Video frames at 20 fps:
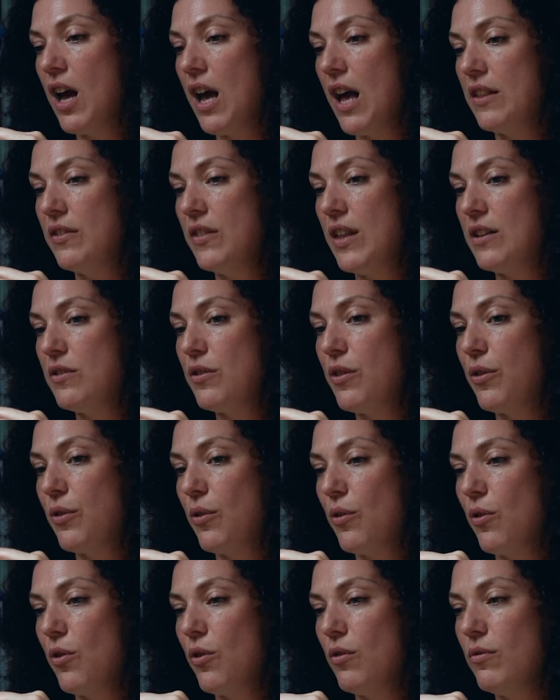and then
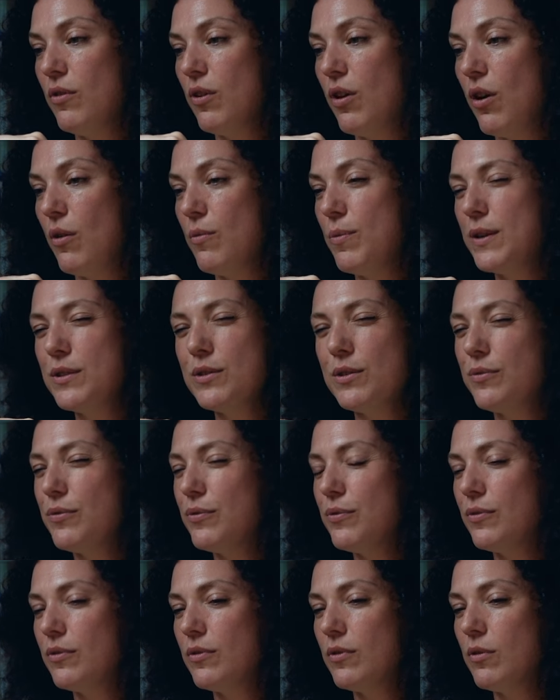thought, I wonder
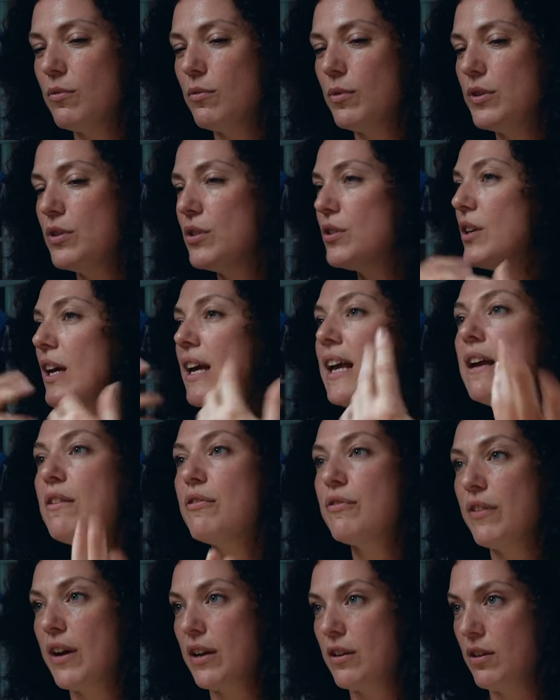if I wonder
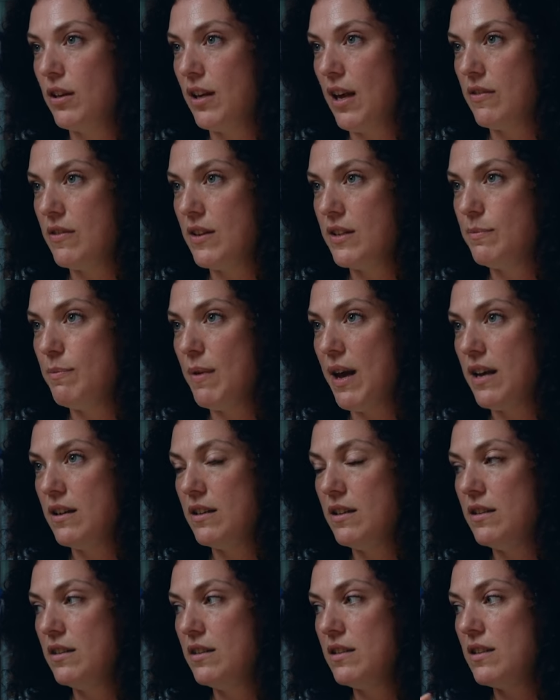if I could get this
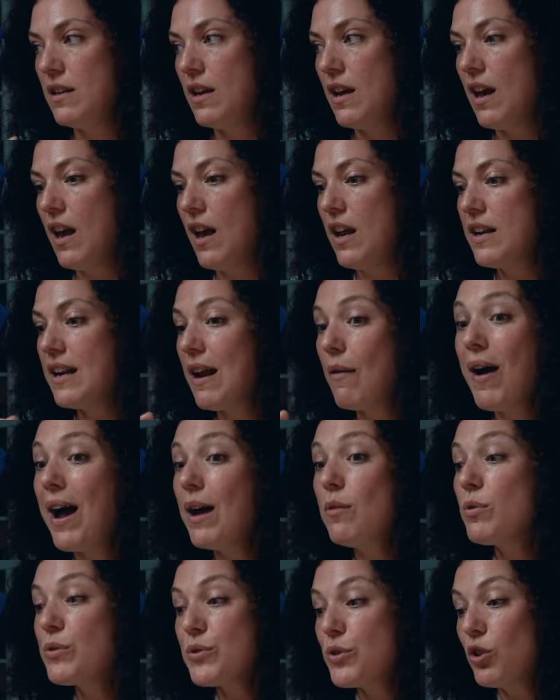made. Now,
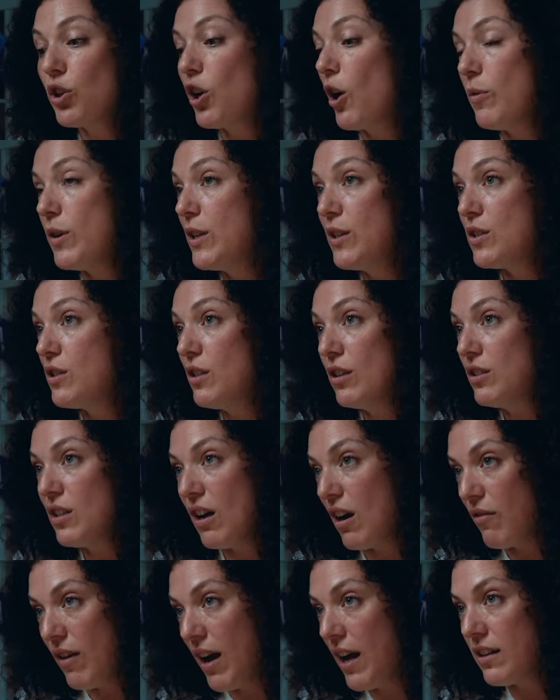I wasn't going to
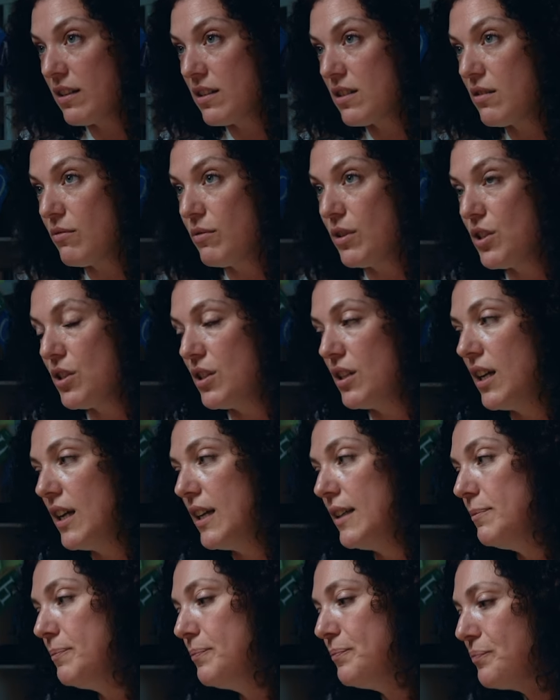direct
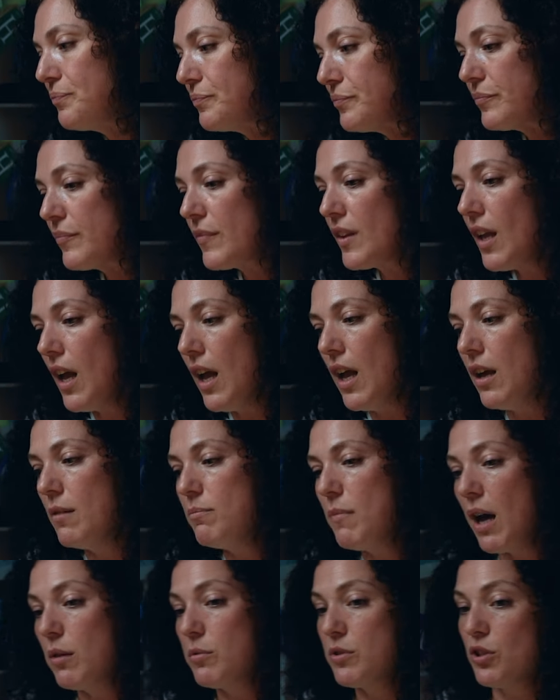originally.
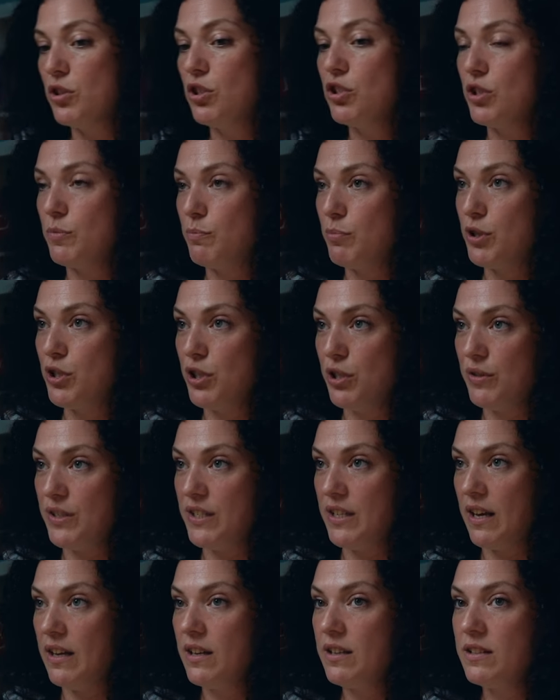Um, I was going to just
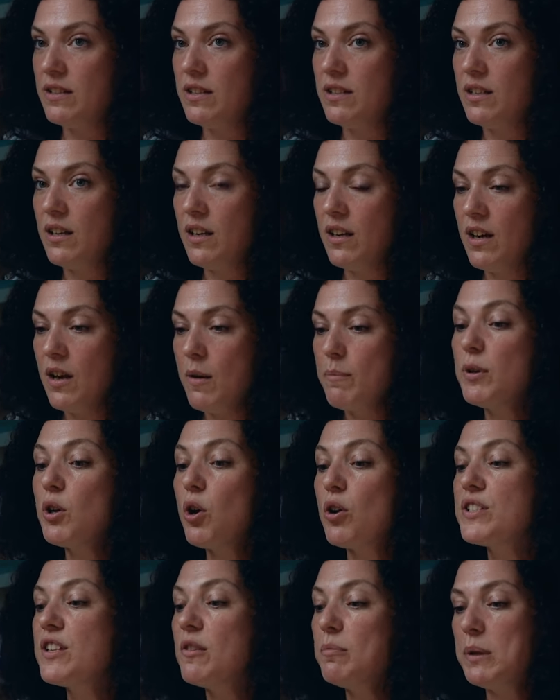produce it
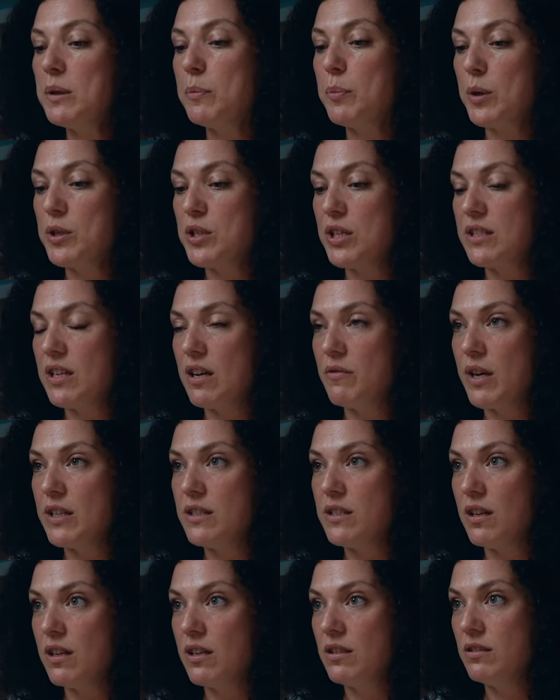because I've been a project
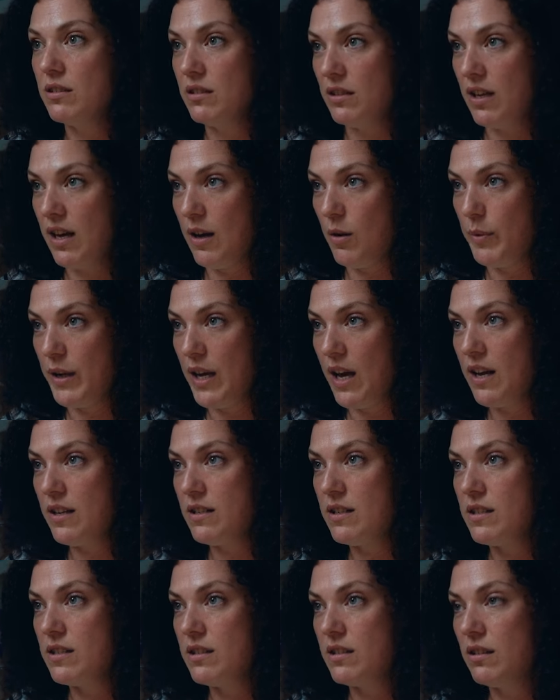director at
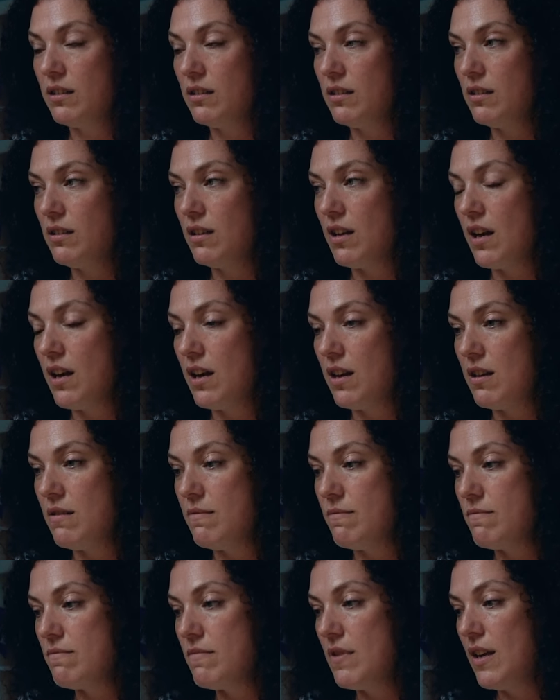LBS,
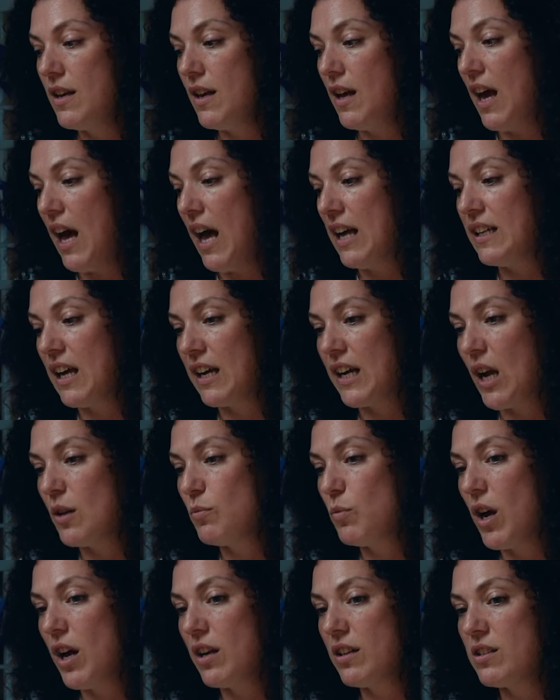um, and like I
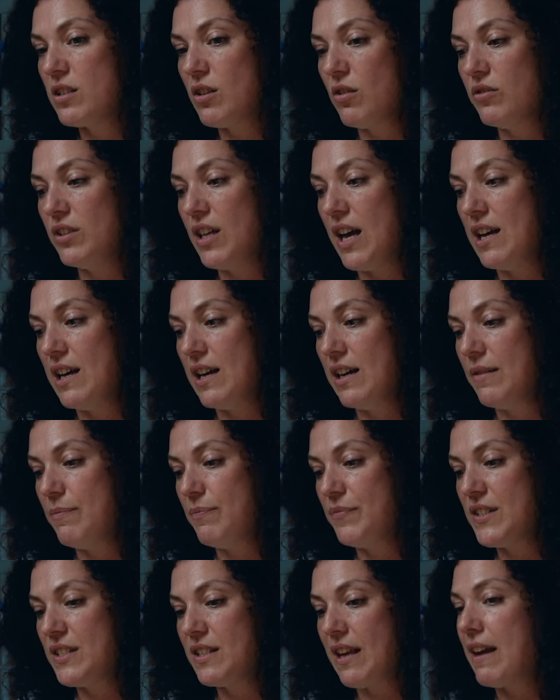worked on
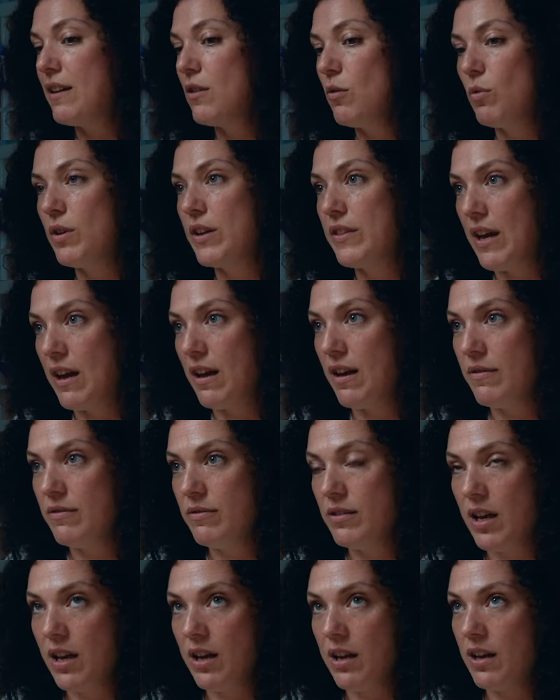their setting up one of their
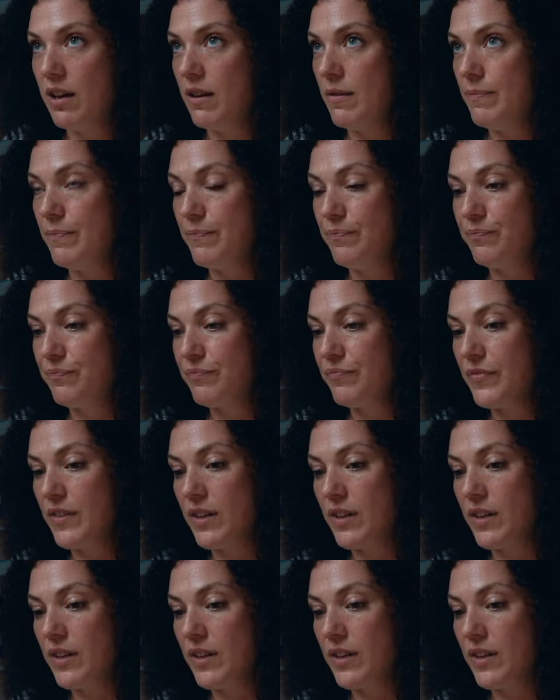um,